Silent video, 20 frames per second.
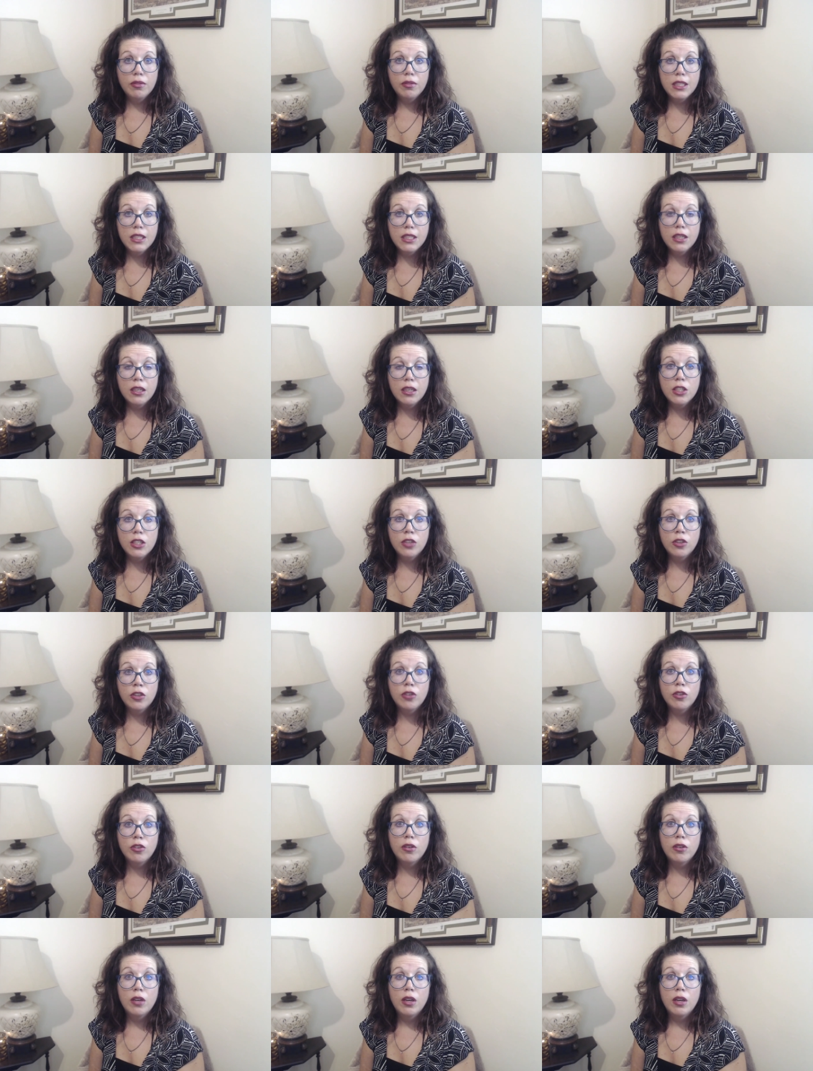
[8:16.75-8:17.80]
deducting
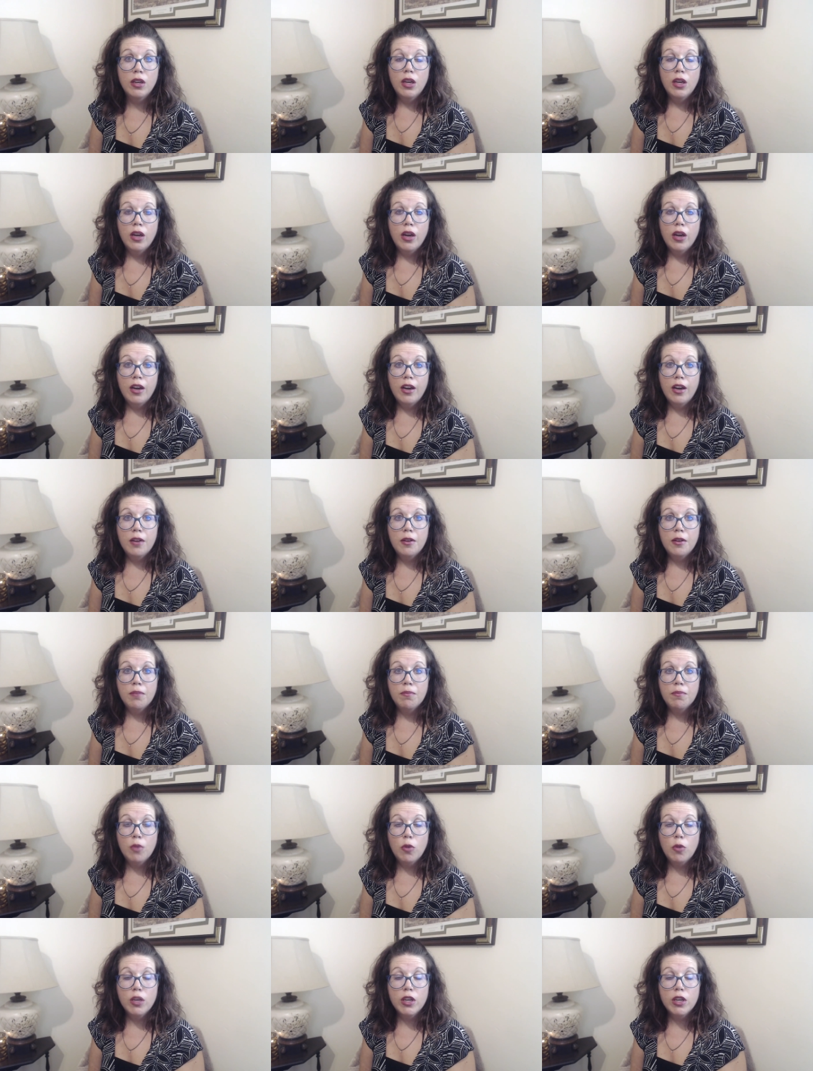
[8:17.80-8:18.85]
your um,
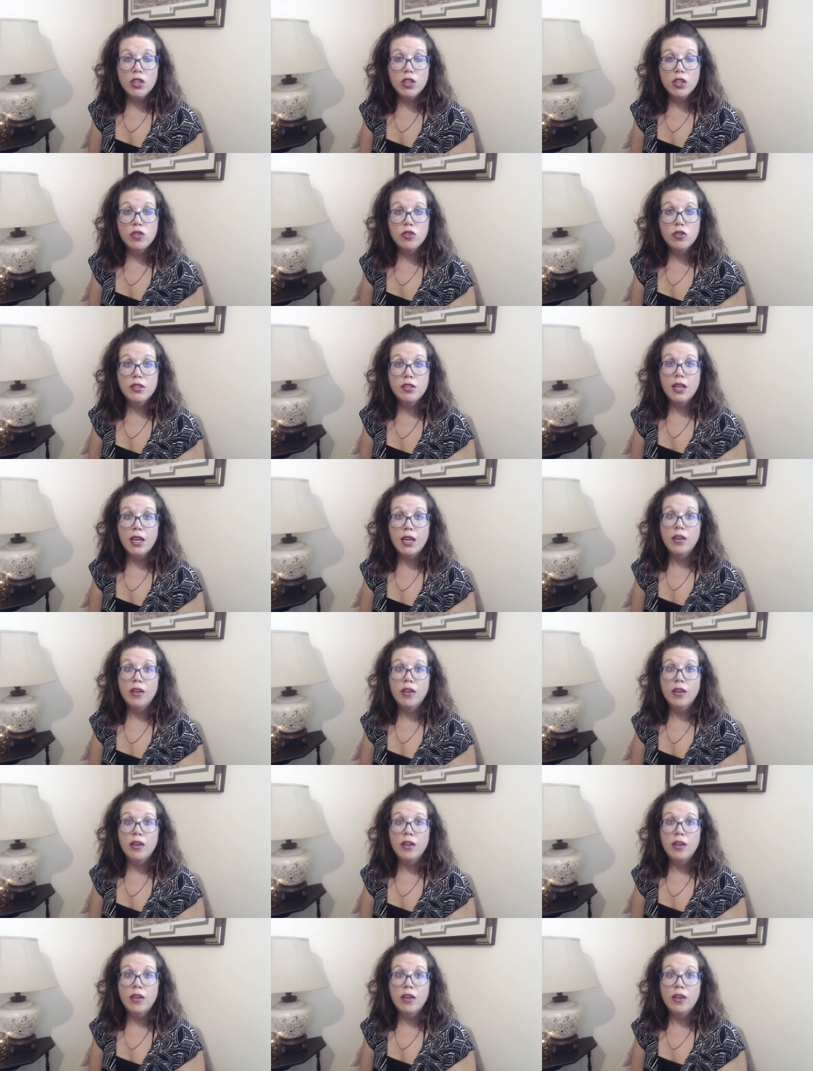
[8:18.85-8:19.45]
mortgage interest.